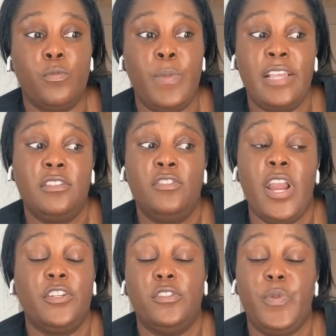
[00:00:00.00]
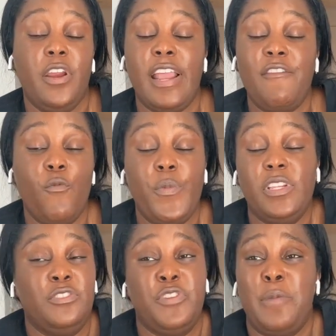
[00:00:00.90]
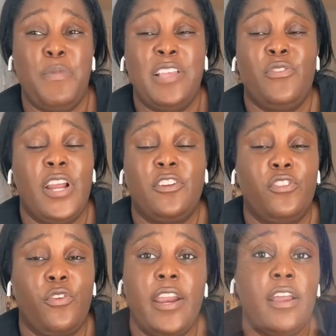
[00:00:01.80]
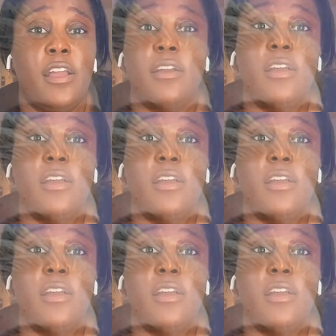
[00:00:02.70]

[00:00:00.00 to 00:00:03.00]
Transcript: best directors, period. I'm a woman. The best director is Greta